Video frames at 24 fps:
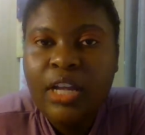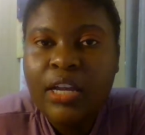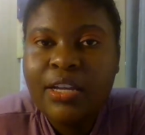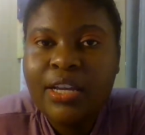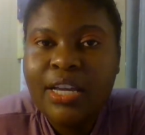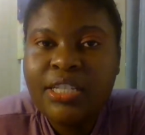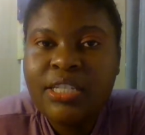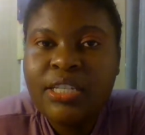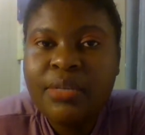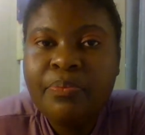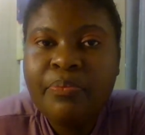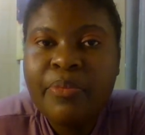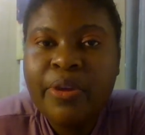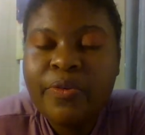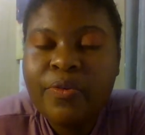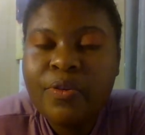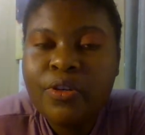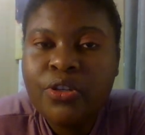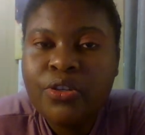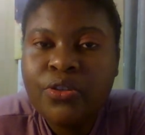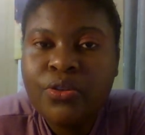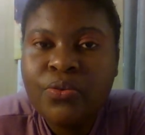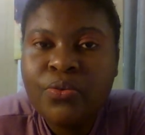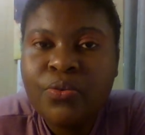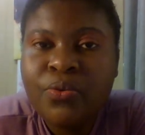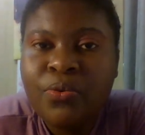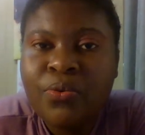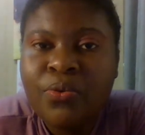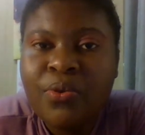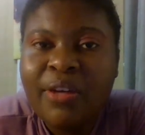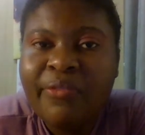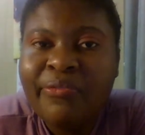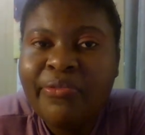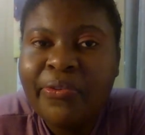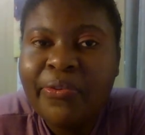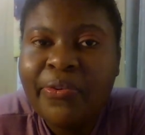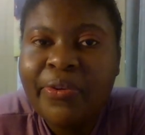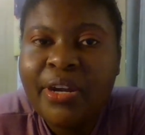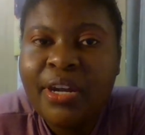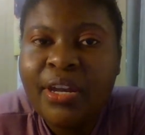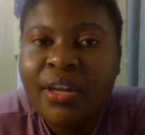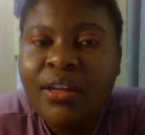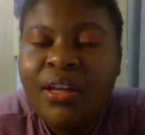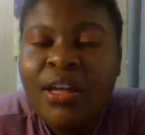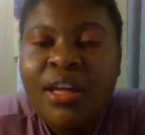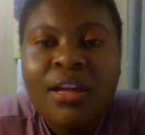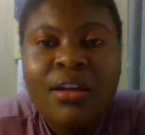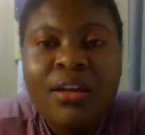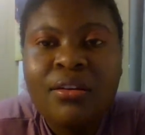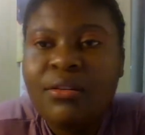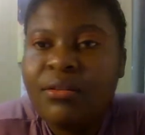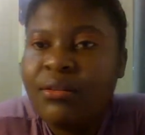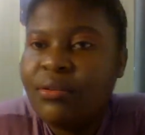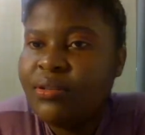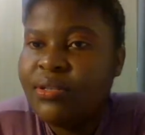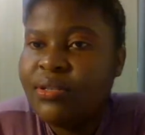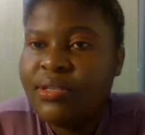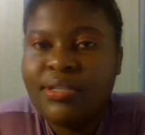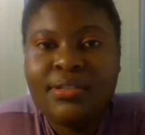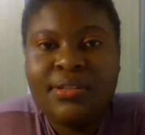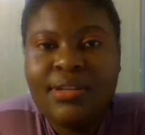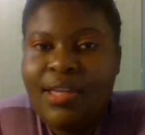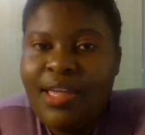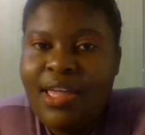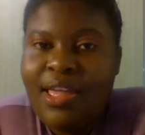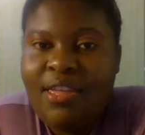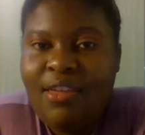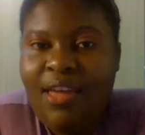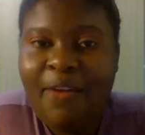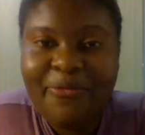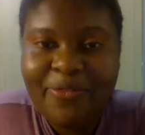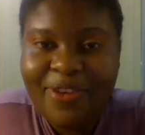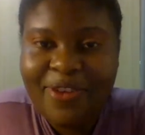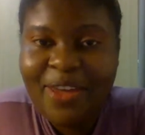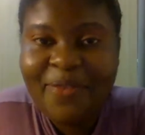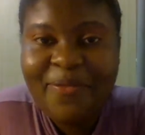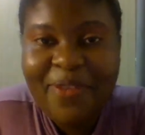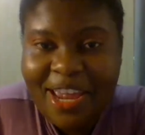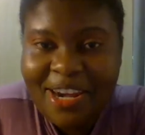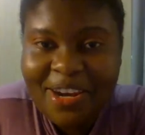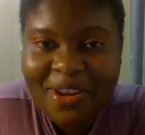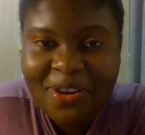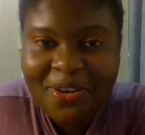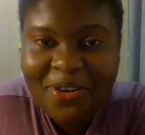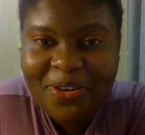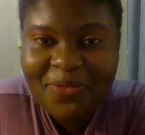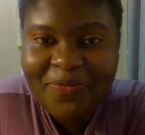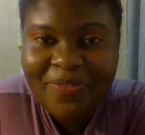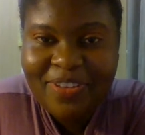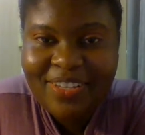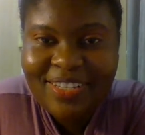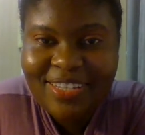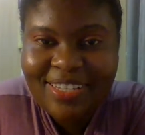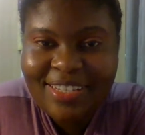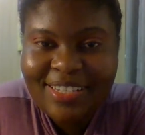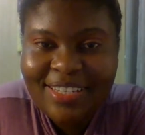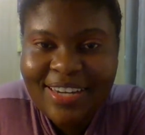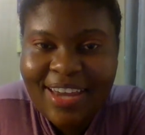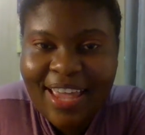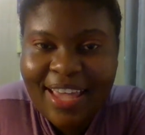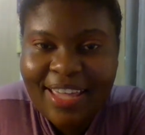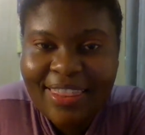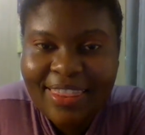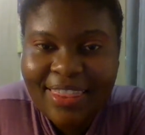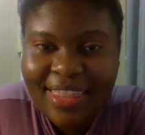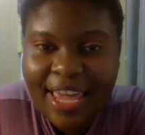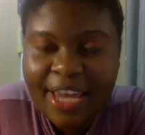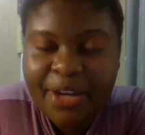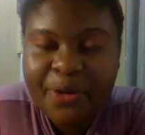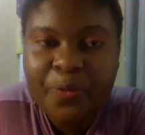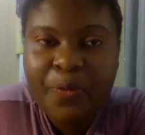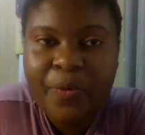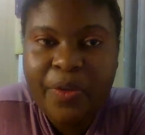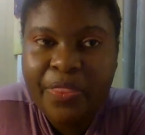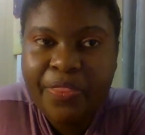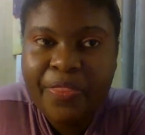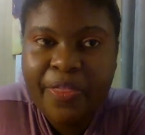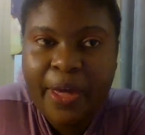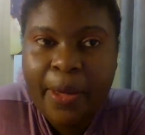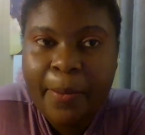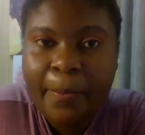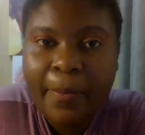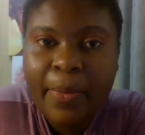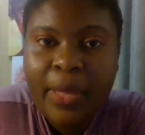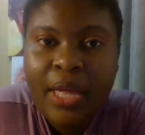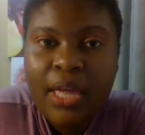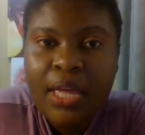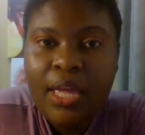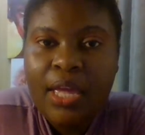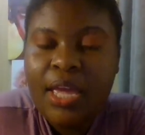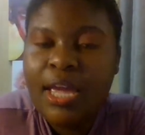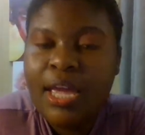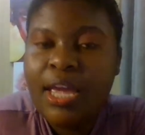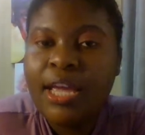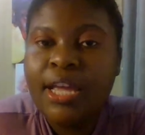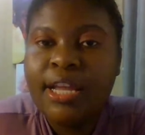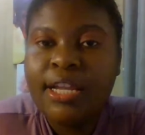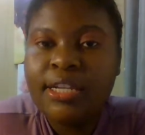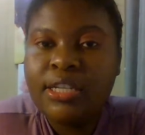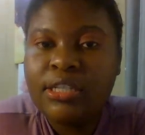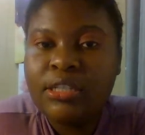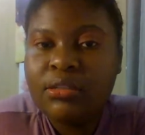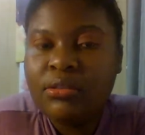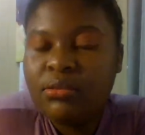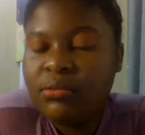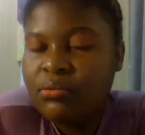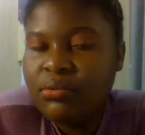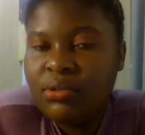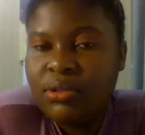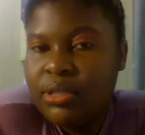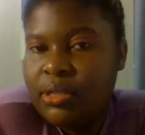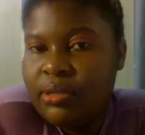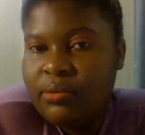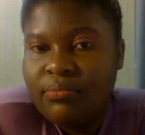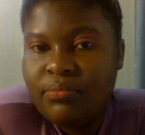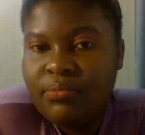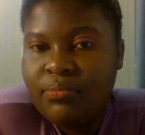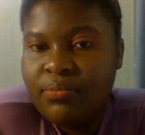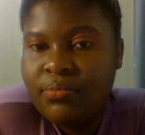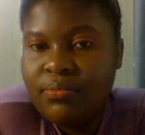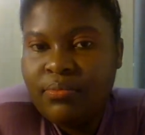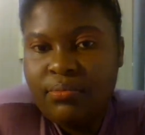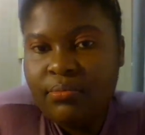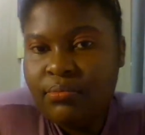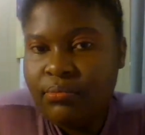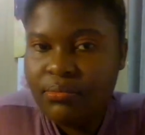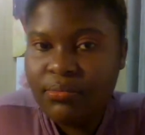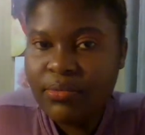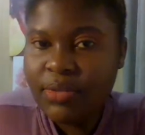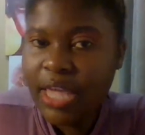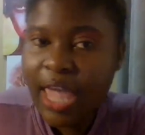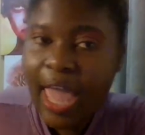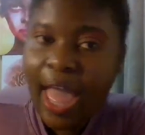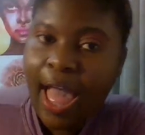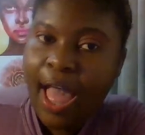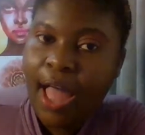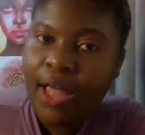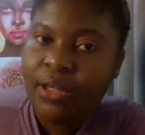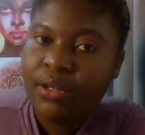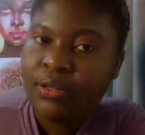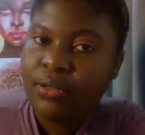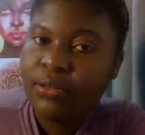getting married to a foreigner because i've never had a conversation like that with them and yeah